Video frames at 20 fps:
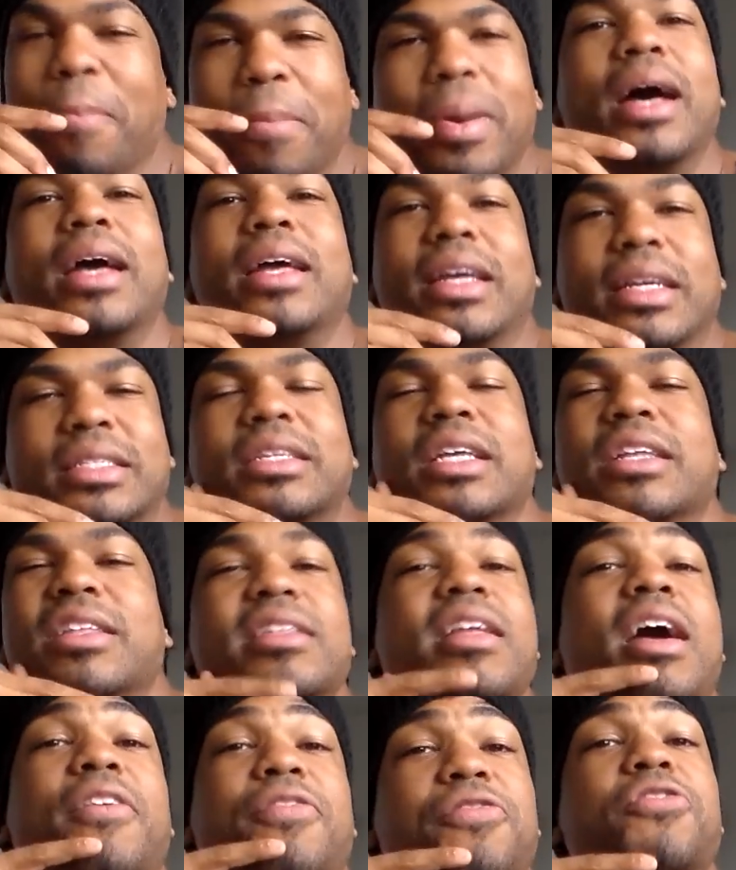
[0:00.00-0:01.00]
But it's
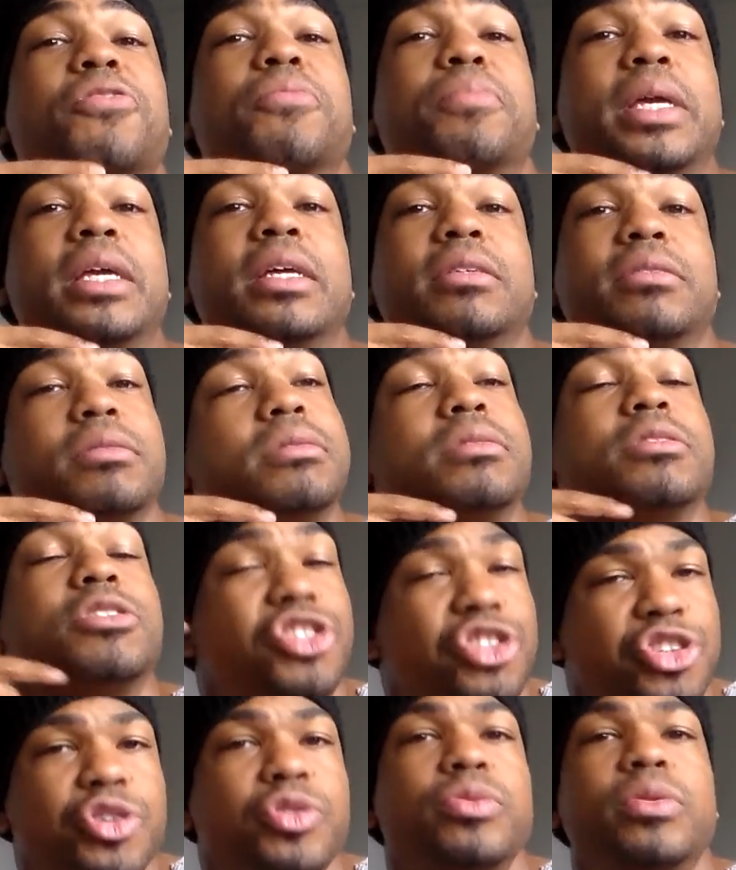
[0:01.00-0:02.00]
enough for me
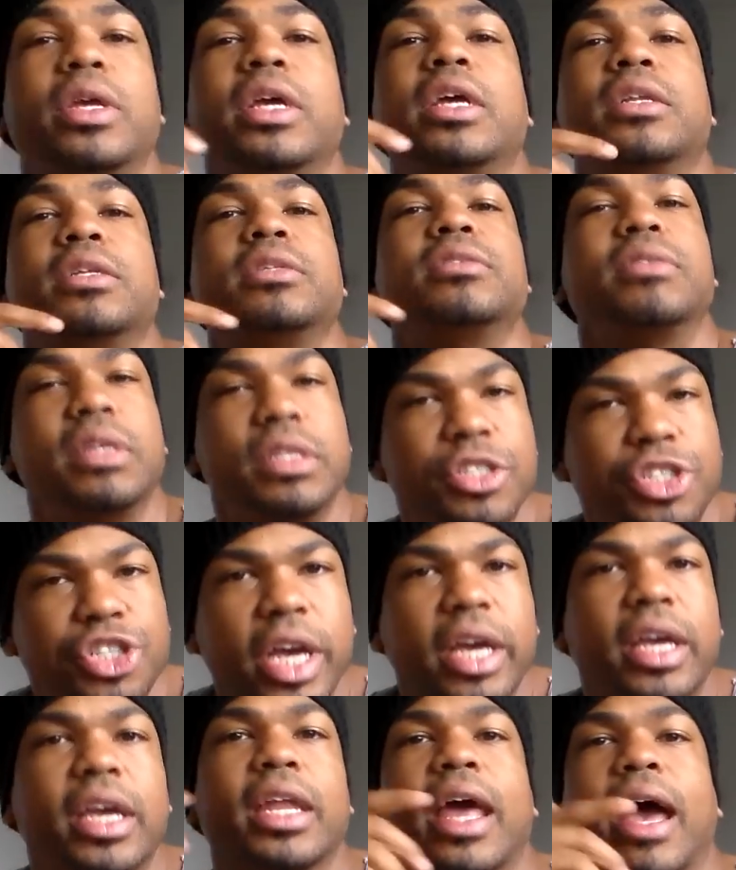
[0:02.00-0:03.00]
to tune in and
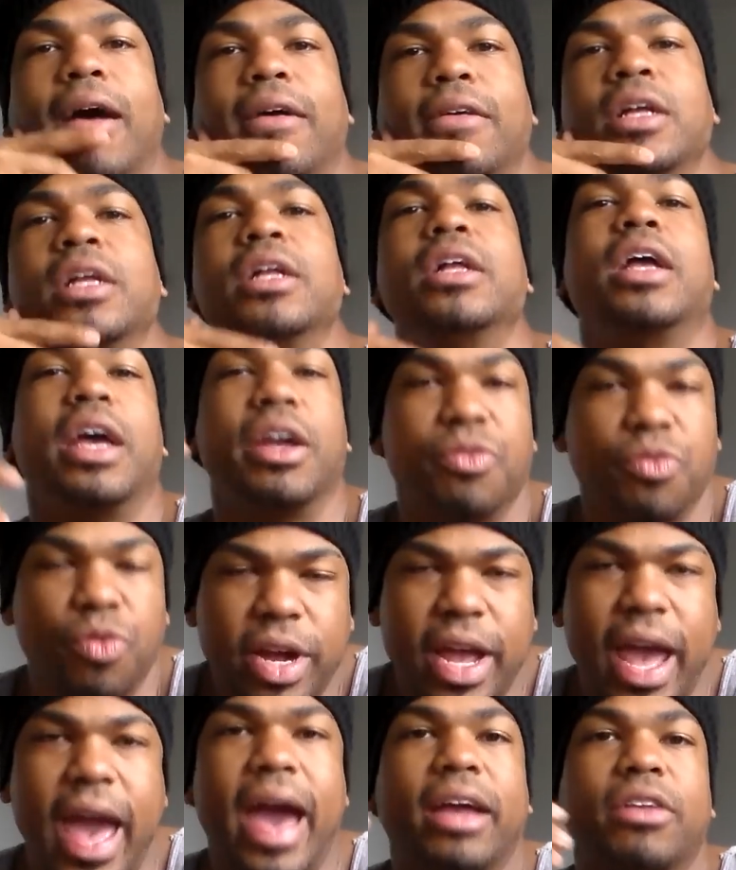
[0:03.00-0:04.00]
check it out and
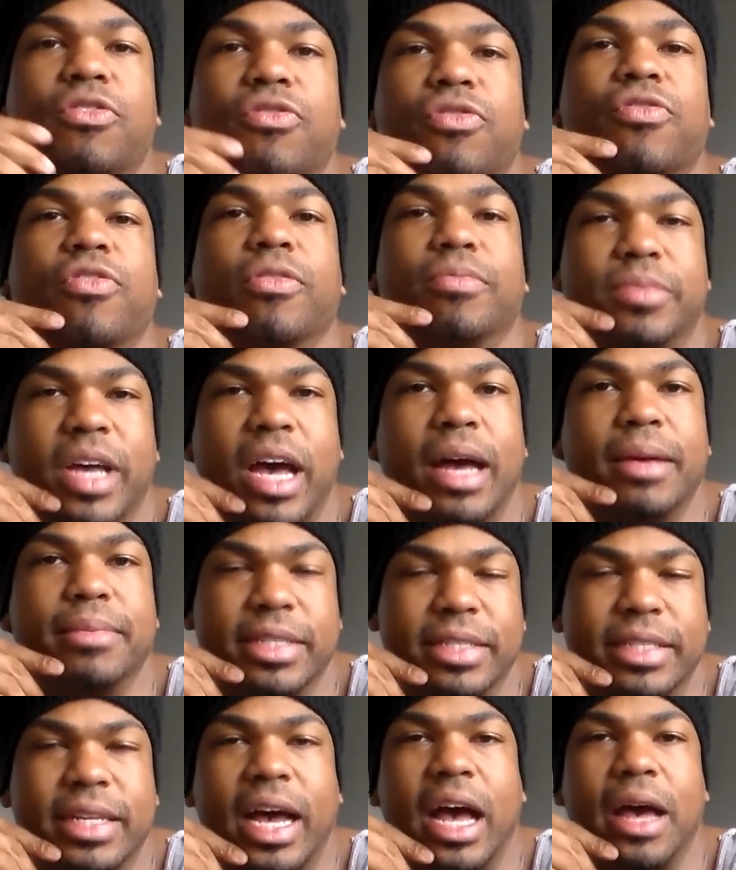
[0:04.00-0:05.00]
react from
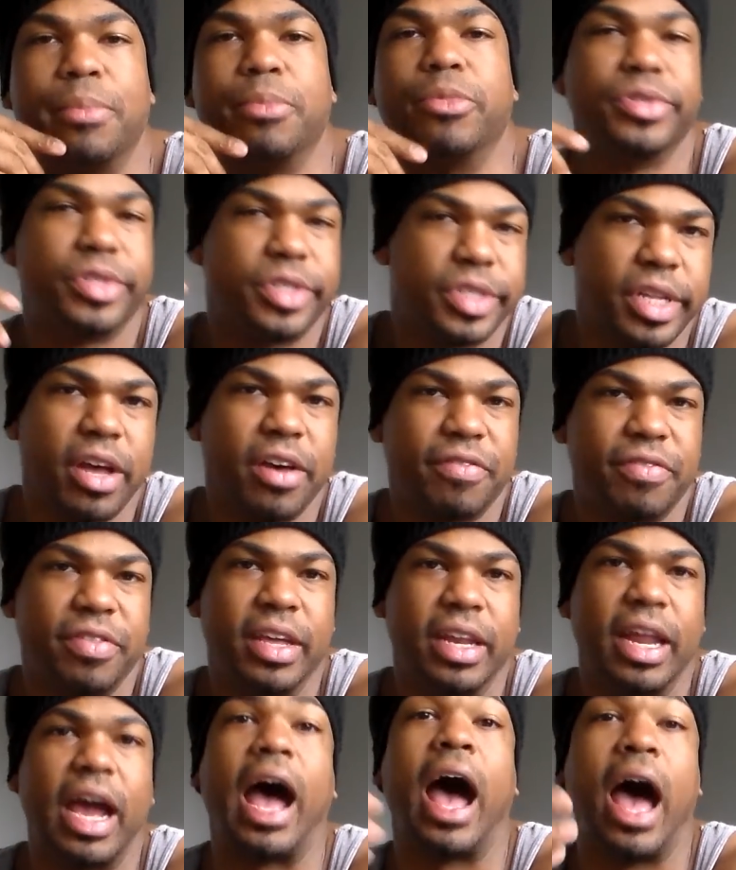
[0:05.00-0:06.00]
time to time on stuff
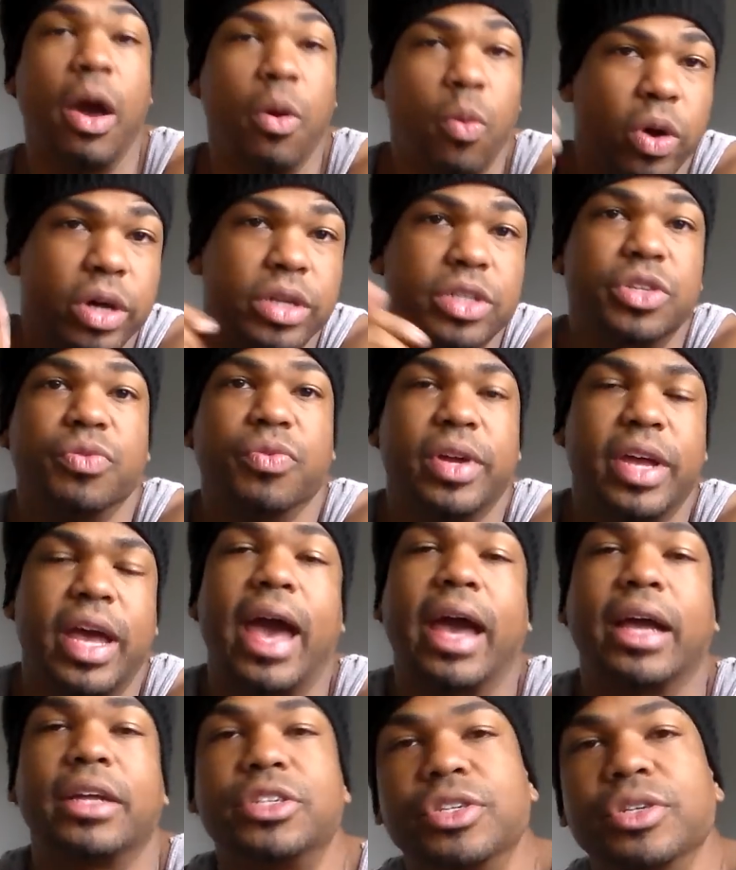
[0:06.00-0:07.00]
that I want to
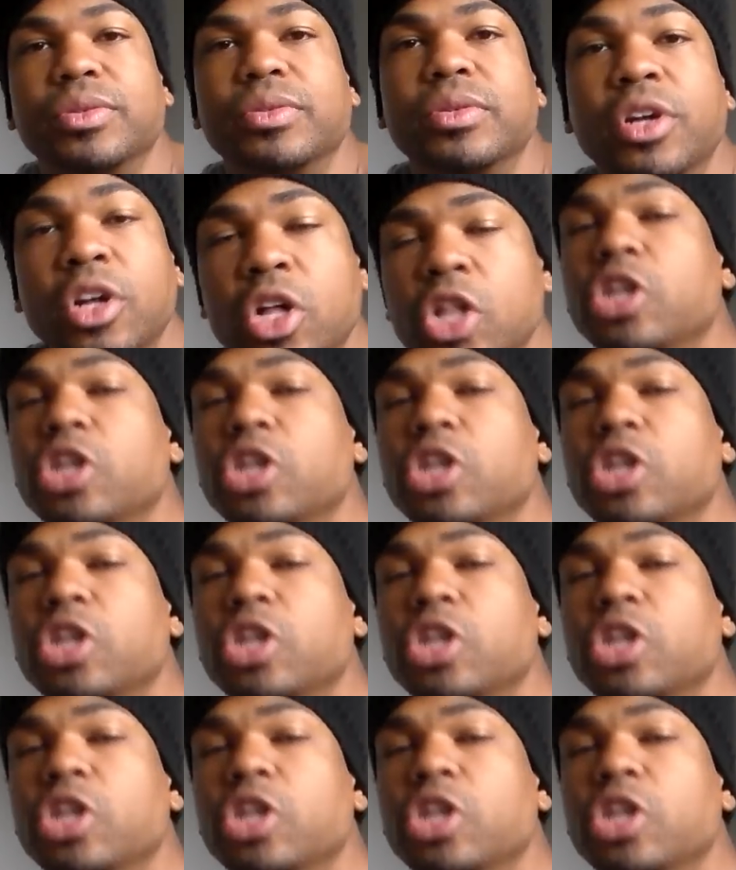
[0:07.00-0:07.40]
react to.